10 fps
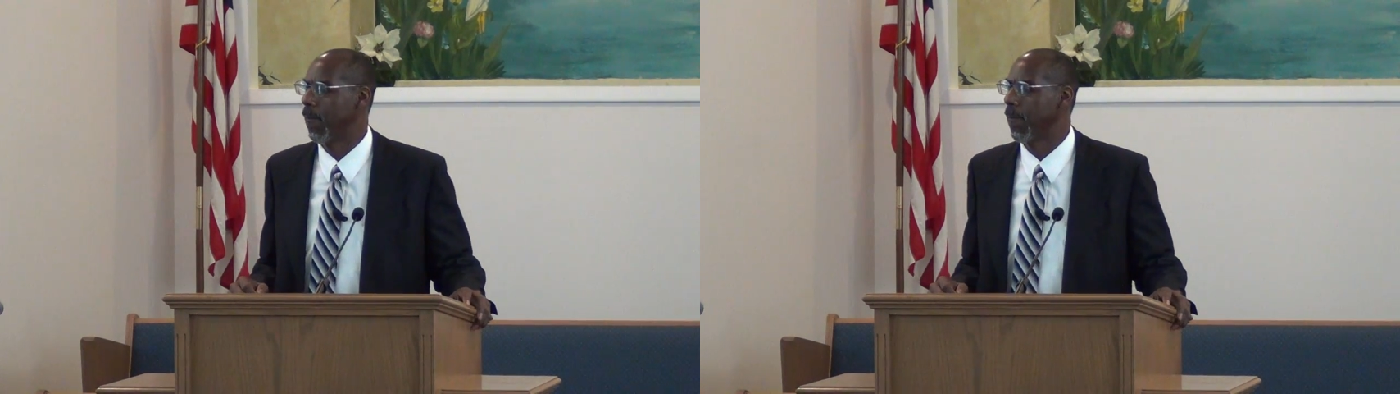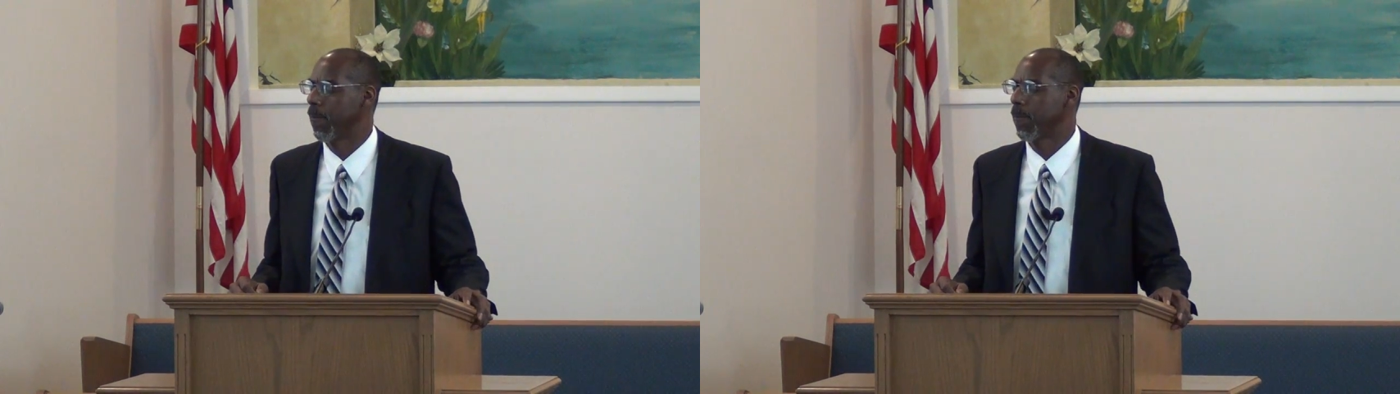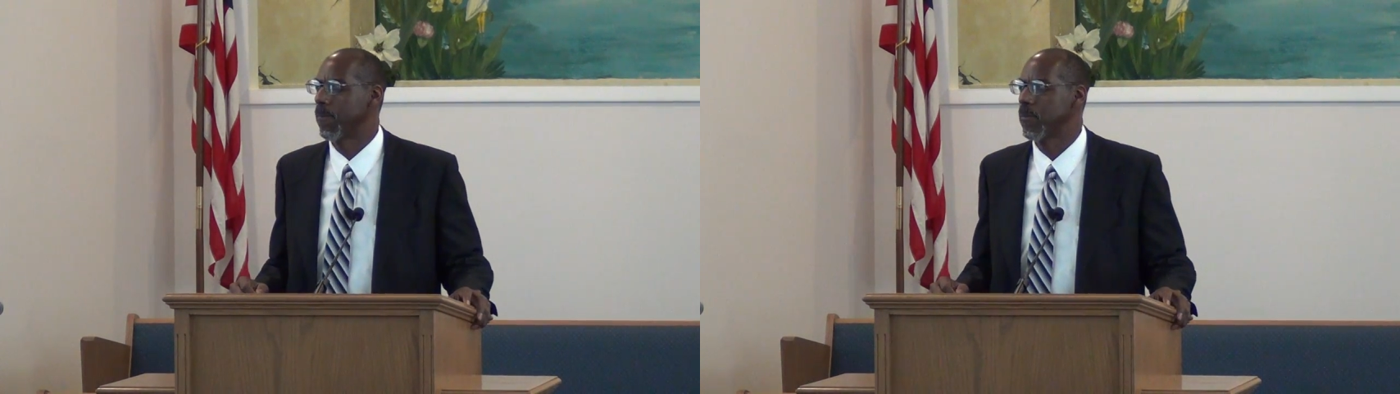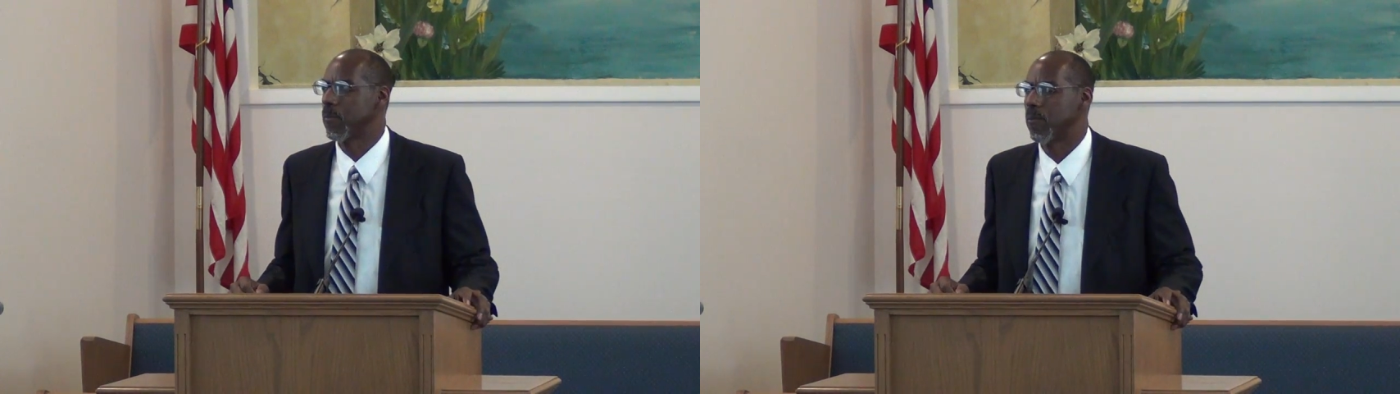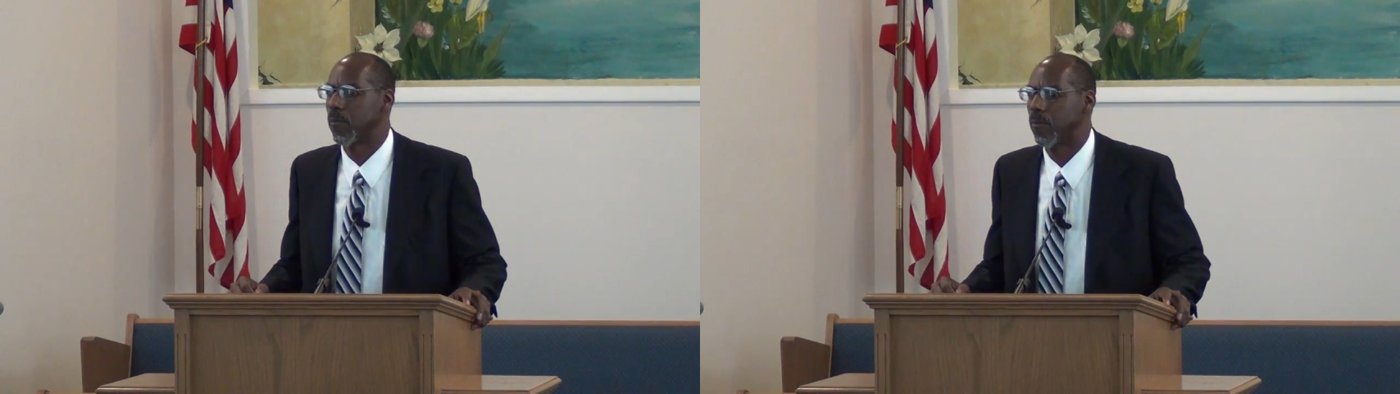
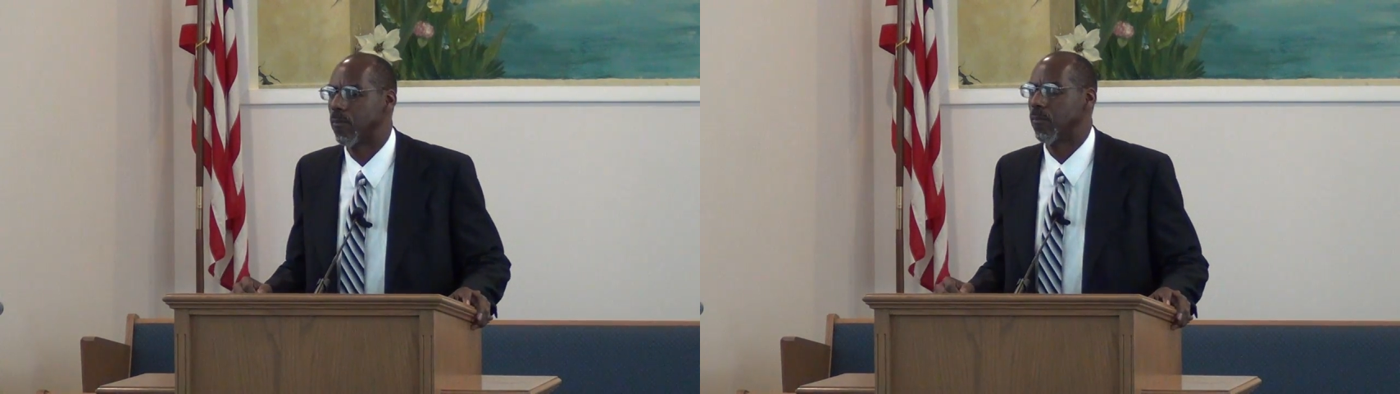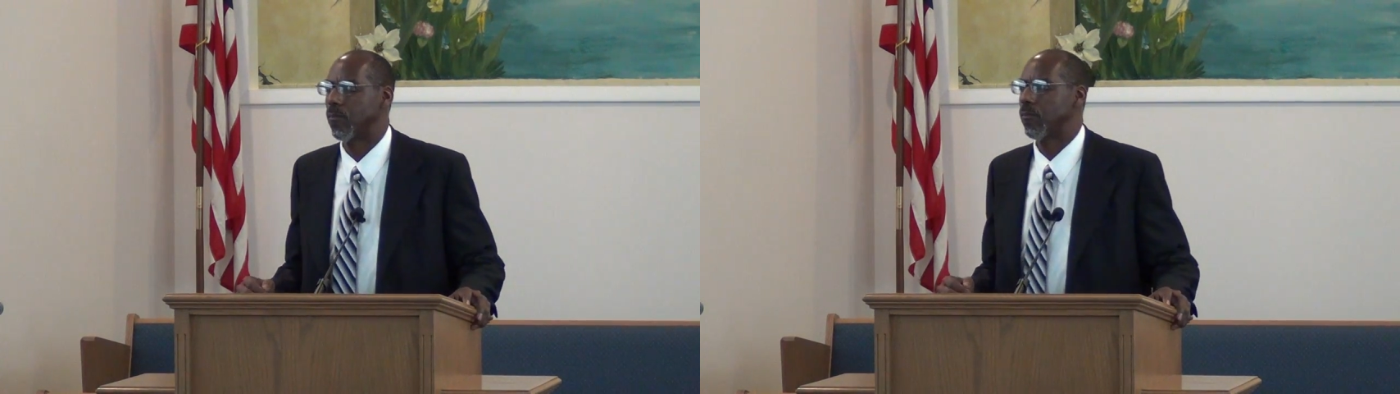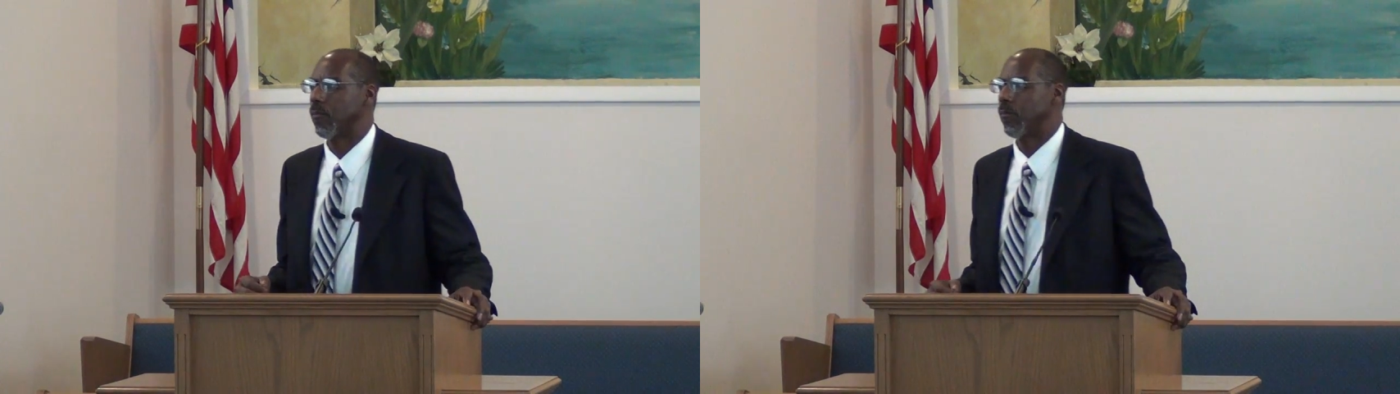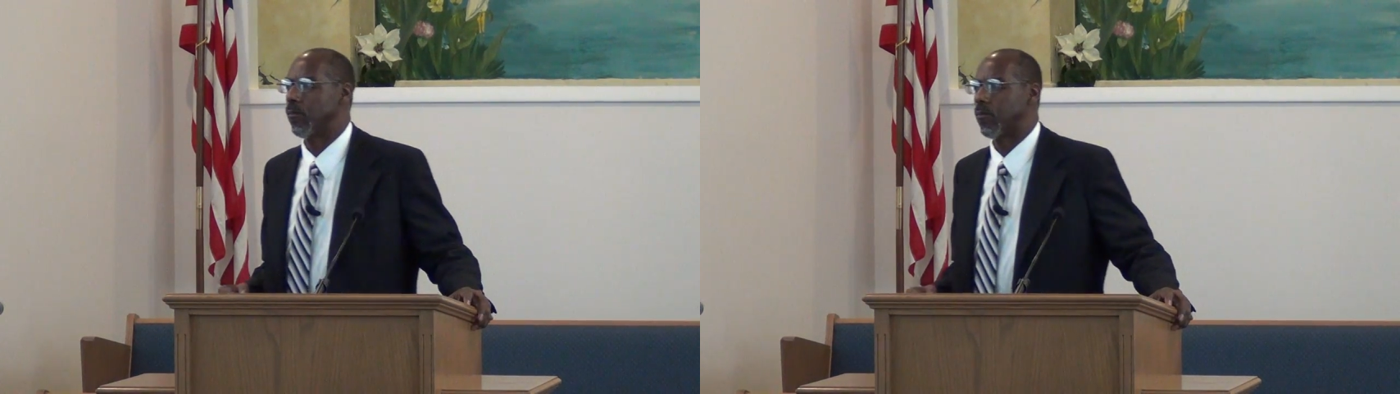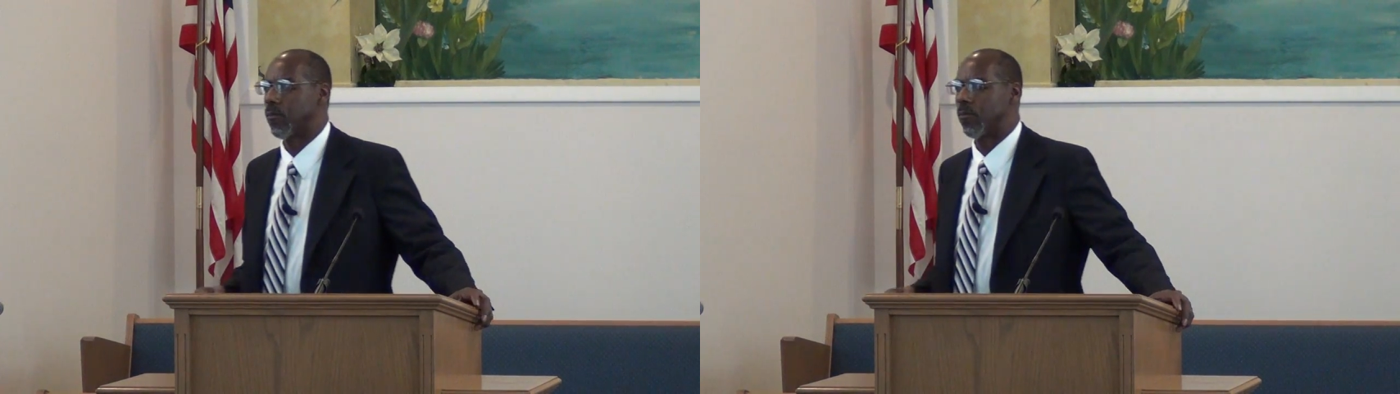
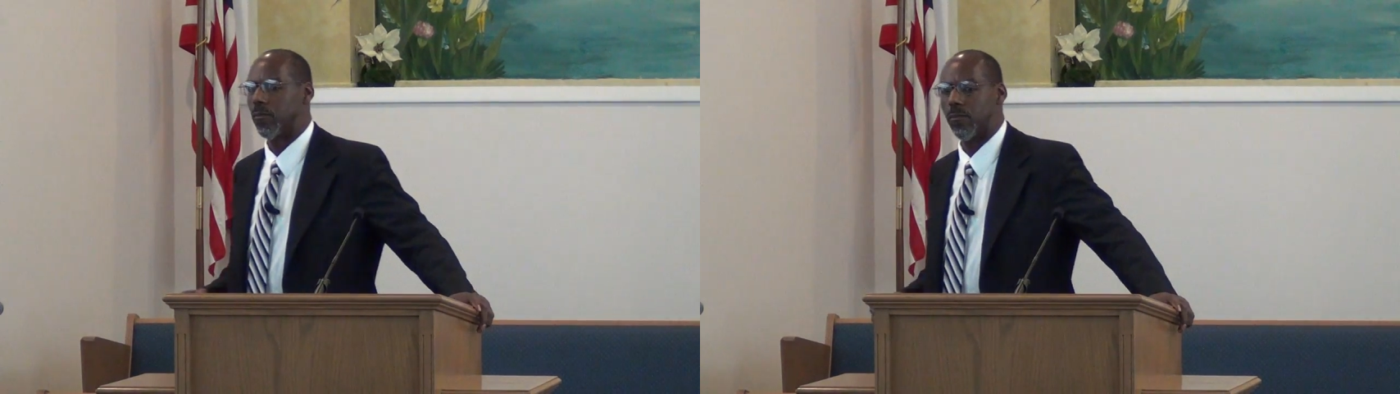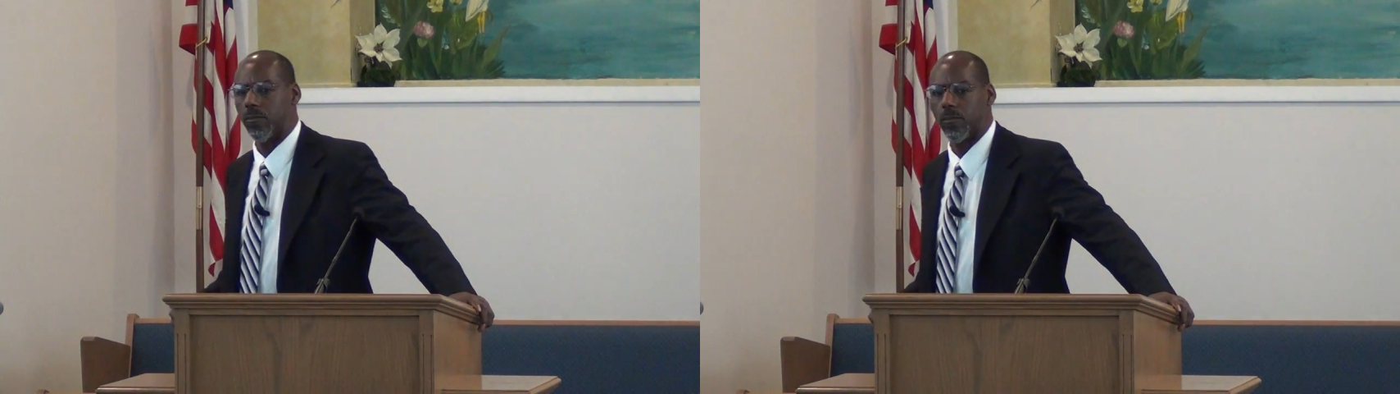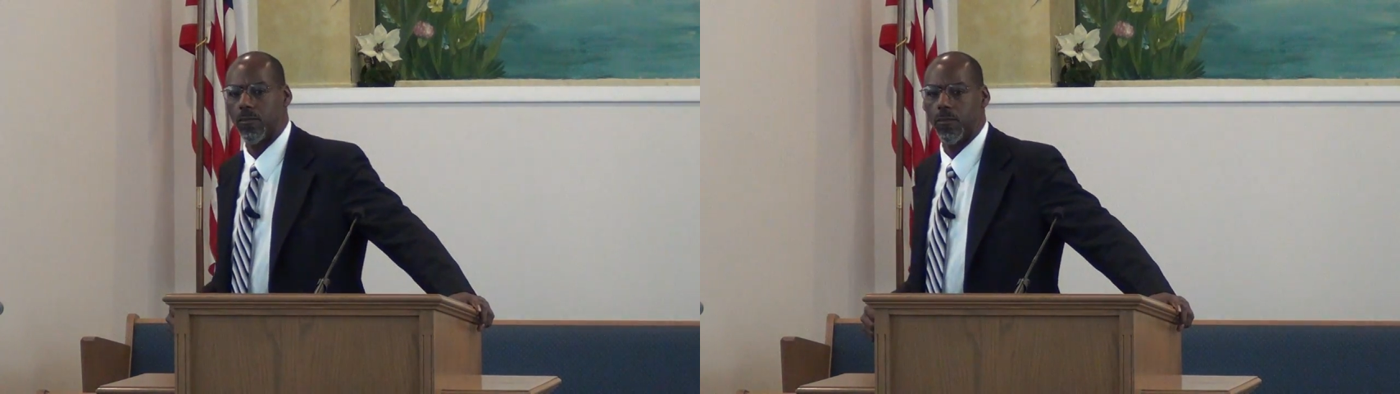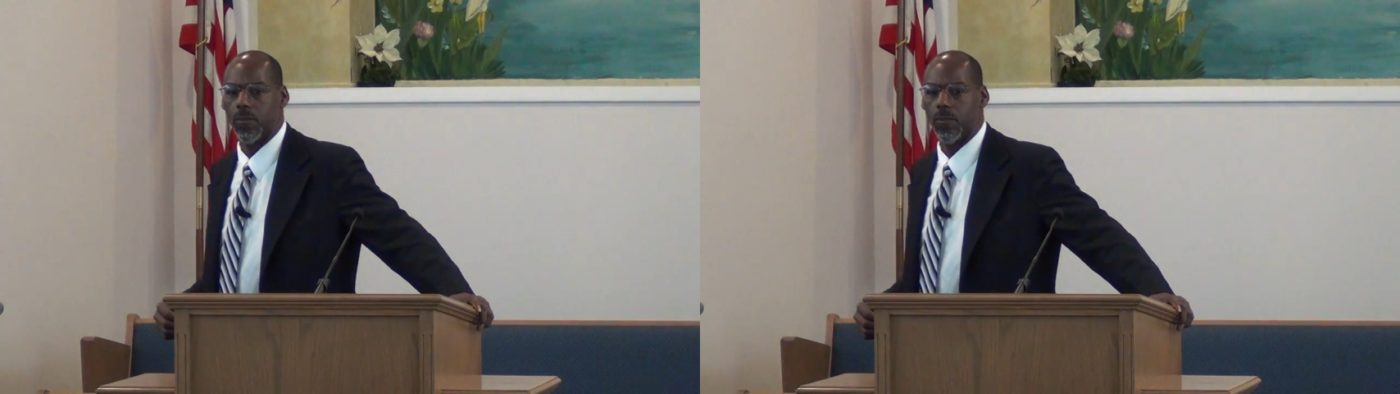[no speech]